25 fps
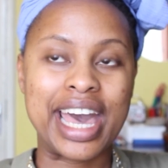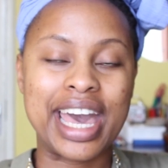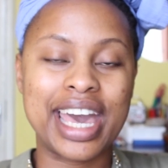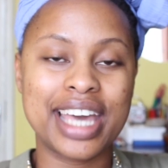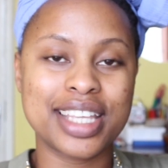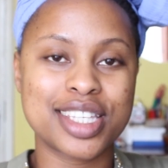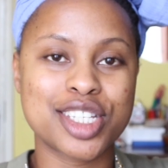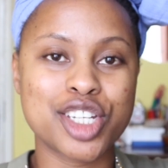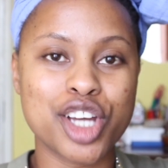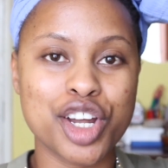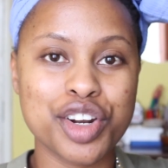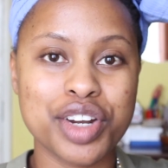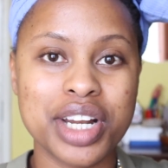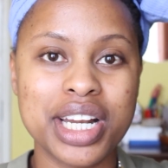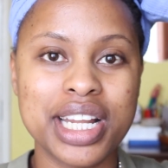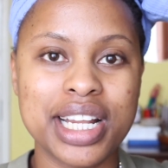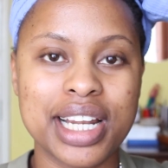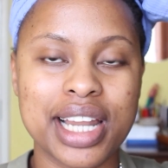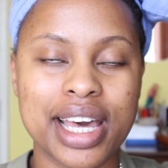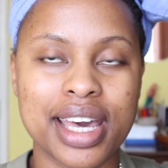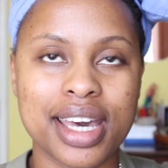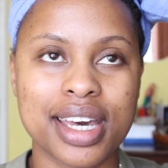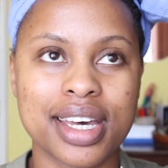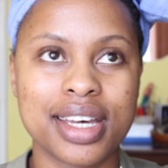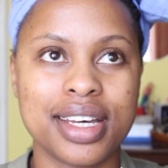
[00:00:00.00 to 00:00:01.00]
It's not really
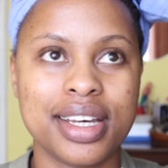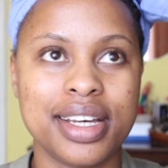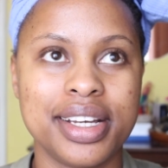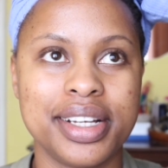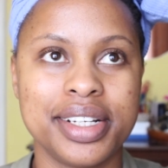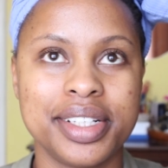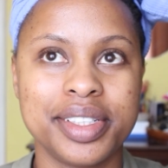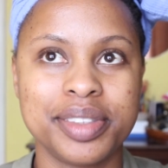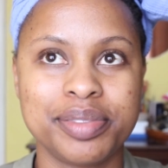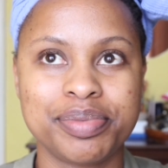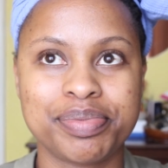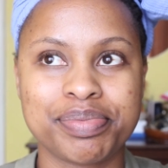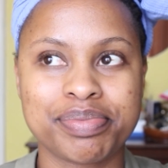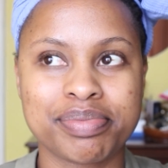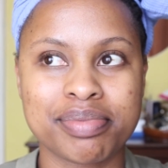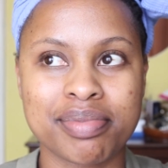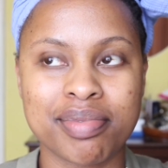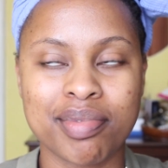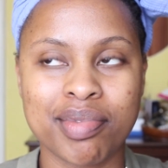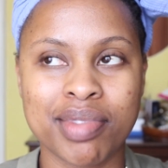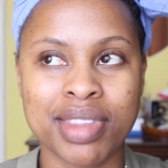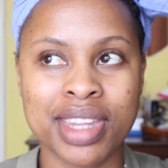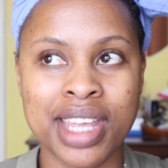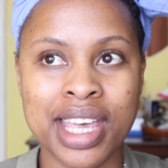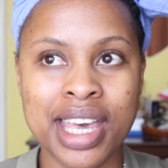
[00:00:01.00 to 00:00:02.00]
like
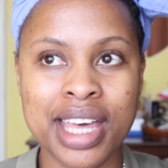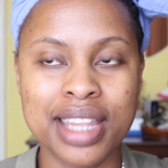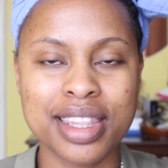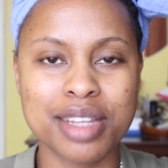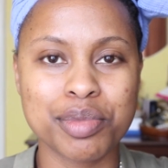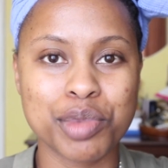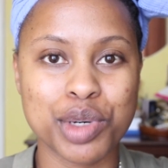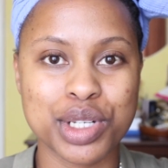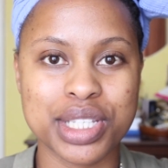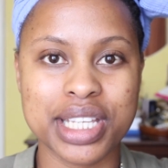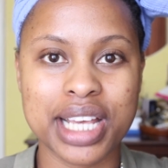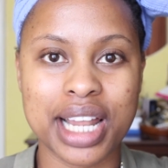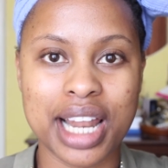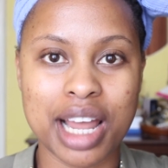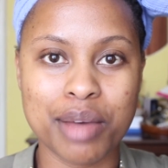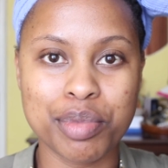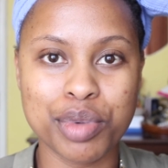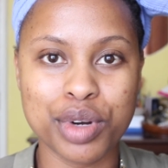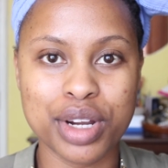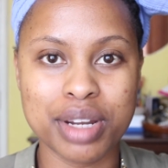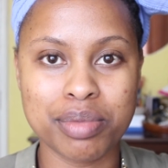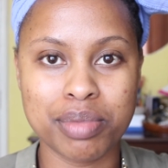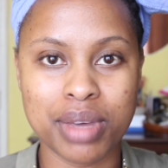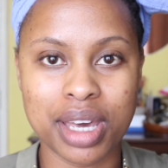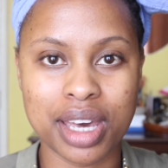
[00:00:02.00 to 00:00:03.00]
the most
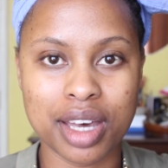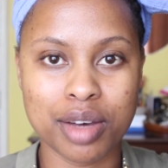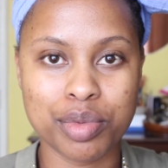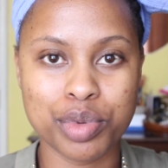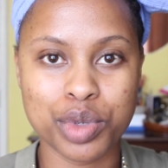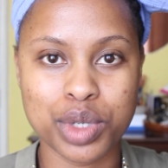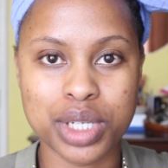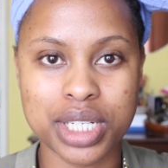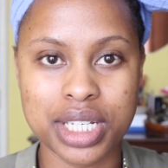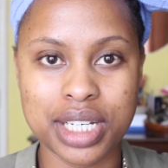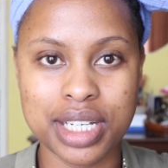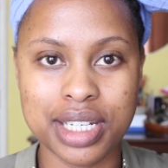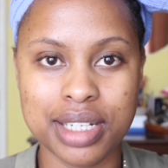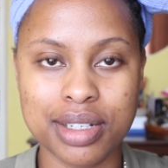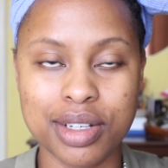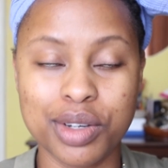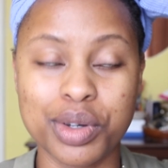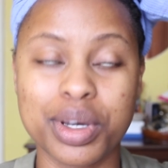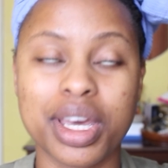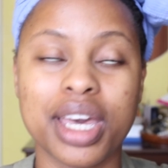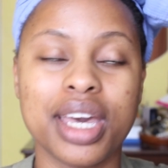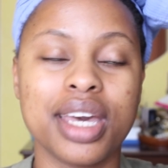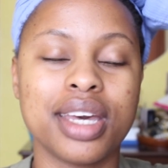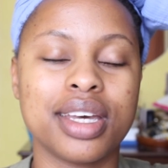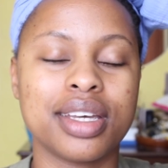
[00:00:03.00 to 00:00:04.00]
elaborate makeup routine.
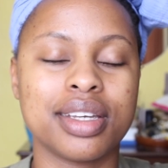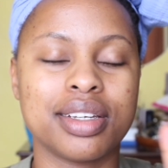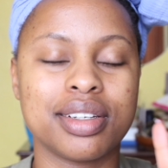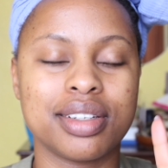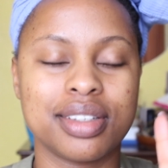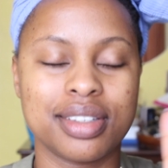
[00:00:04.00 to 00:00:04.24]
Okay.